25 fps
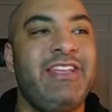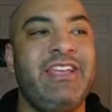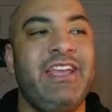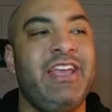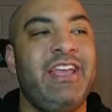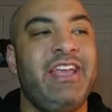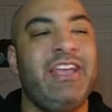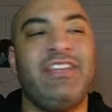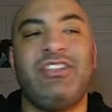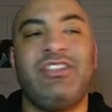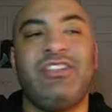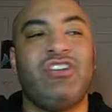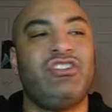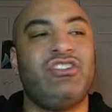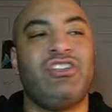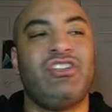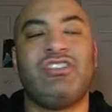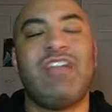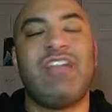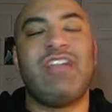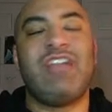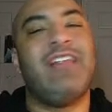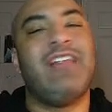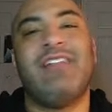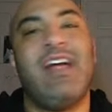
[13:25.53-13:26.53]
There's just
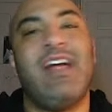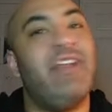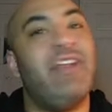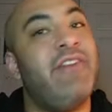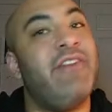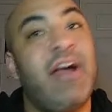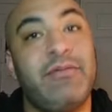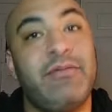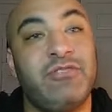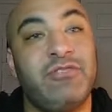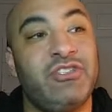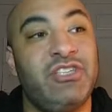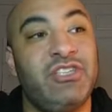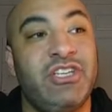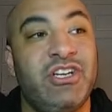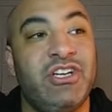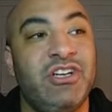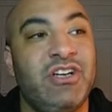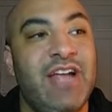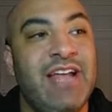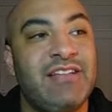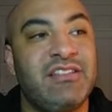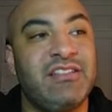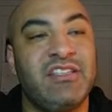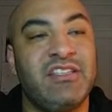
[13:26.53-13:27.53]
not a lot of options here
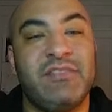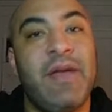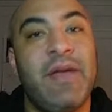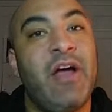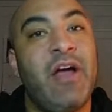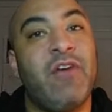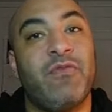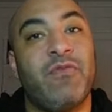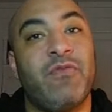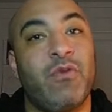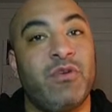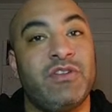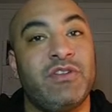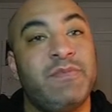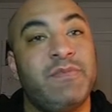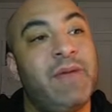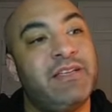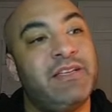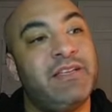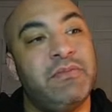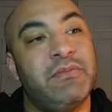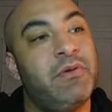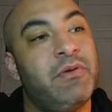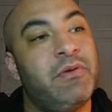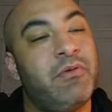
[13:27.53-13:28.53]
at this power forward spot,
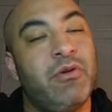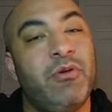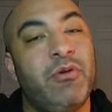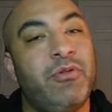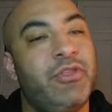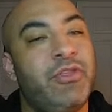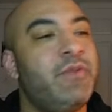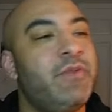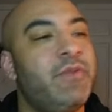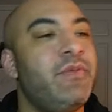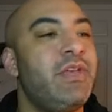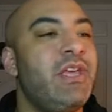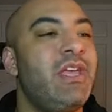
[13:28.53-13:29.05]
to be real with you.